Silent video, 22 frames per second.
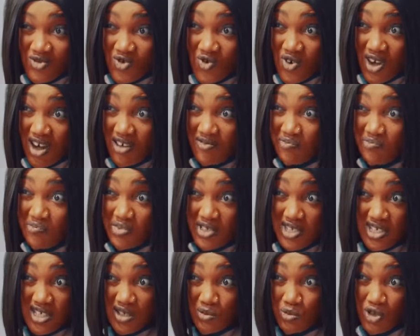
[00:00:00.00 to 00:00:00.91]
you have
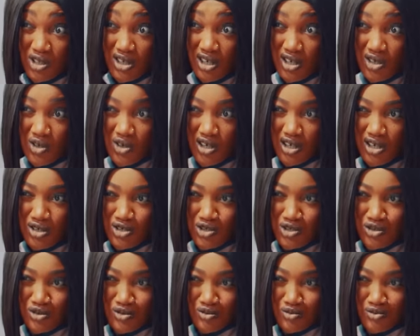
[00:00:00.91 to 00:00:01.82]
bitten more than you can
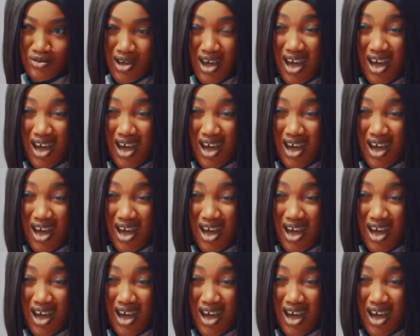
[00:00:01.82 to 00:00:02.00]
chew.